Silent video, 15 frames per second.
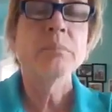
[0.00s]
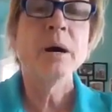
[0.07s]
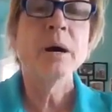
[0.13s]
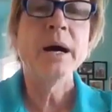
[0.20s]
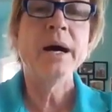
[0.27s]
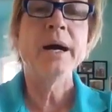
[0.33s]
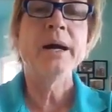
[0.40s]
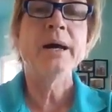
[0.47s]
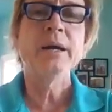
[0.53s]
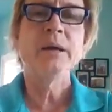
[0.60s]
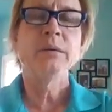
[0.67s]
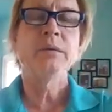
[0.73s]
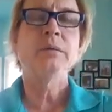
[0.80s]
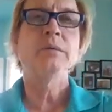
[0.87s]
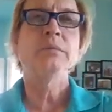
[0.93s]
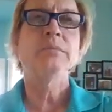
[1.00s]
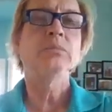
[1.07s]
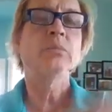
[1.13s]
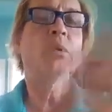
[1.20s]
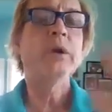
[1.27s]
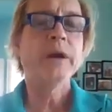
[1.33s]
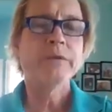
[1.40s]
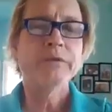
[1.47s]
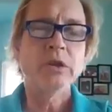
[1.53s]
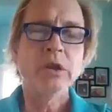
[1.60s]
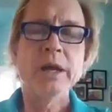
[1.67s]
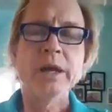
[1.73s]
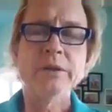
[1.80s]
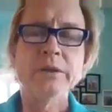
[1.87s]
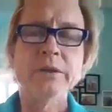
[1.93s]
by whatever
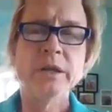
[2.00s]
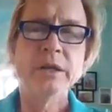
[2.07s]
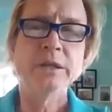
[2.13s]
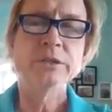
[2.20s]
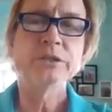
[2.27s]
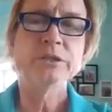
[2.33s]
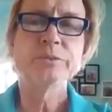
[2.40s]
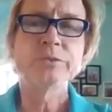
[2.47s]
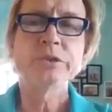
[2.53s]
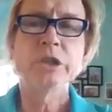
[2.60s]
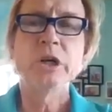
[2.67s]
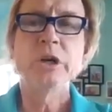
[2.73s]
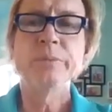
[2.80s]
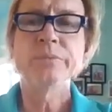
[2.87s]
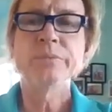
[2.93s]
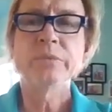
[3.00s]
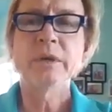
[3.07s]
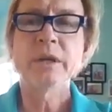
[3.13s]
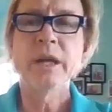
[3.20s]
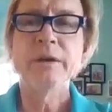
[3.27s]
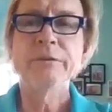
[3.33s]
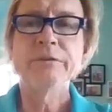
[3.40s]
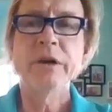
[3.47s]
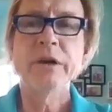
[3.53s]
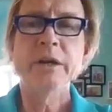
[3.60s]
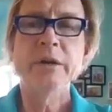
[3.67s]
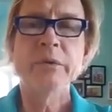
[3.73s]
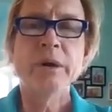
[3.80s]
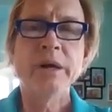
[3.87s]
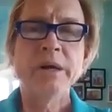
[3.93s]
length it is. So I can't find
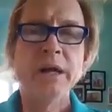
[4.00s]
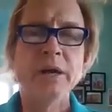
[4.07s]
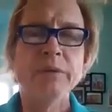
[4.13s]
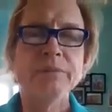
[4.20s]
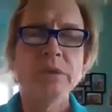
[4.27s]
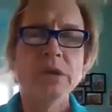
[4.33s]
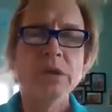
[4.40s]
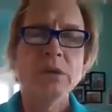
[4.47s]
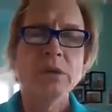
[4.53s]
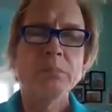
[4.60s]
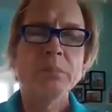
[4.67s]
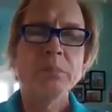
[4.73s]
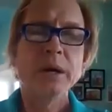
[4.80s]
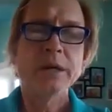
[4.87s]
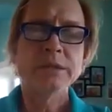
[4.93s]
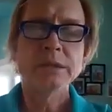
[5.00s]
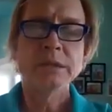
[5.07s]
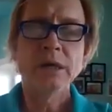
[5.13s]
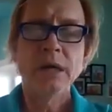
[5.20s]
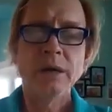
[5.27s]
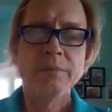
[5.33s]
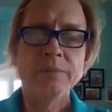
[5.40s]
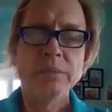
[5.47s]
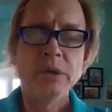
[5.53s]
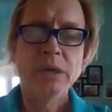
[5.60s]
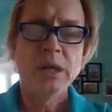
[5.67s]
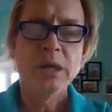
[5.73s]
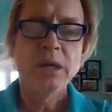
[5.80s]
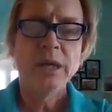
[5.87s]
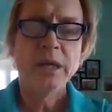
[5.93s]
it right now, but
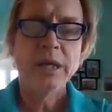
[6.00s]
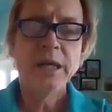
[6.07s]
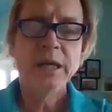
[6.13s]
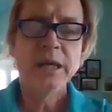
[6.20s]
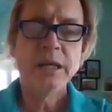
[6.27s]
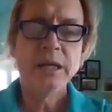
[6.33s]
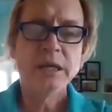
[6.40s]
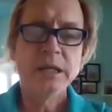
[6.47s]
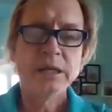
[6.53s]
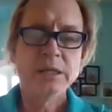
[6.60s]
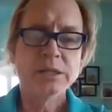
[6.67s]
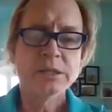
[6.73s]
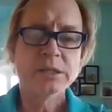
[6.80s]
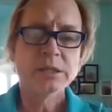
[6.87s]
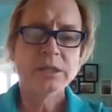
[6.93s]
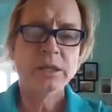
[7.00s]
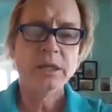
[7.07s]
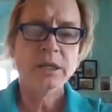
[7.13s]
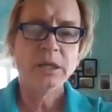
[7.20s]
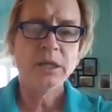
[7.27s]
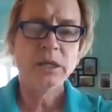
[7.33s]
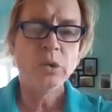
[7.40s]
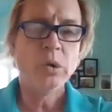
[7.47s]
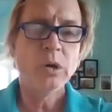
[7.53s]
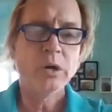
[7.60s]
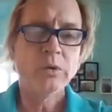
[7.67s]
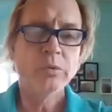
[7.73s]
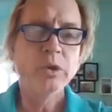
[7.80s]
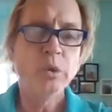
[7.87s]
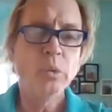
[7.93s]
it is you
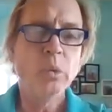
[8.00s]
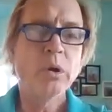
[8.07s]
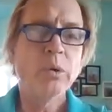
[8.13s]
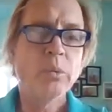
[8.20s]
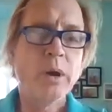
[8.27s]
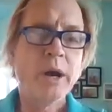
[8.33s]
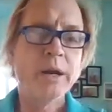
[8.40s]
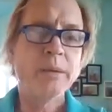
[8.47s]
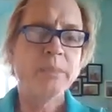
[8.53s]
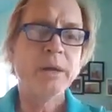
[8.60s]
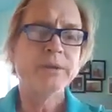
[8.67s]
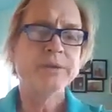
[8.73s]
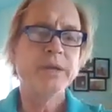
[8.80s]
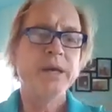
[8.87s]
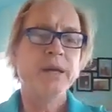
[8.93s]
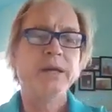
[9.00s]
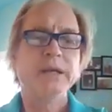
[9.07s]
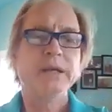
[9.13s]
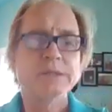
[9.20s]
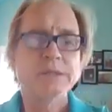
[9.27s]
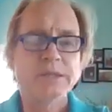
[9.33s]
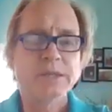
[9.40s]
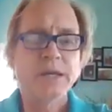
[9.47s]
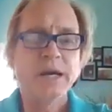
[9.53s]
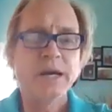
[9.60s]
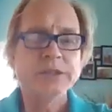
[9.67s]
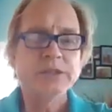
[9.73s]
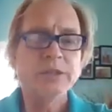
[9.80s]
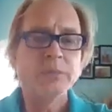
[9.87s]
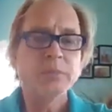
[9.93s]
were right about that. It's the
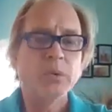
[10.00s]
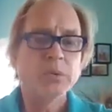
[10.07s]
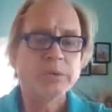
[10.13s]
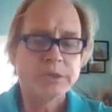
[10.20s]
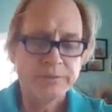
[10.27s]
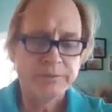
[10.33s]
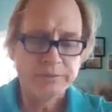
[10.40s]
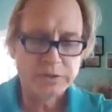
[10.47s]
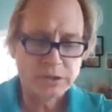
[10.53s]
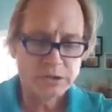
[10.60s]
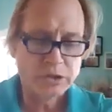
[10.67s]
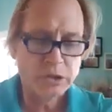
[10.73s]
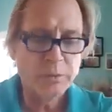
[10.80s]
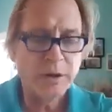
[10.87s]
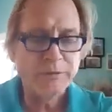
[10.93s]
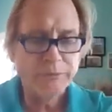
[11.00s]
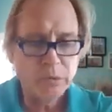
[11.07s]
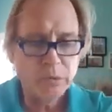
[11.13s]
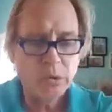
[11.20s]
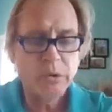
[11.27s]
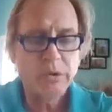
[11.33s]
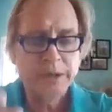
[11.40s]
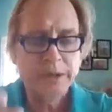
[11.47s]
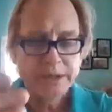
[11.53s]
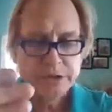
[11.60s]
size of the board. So if it's a 2x4,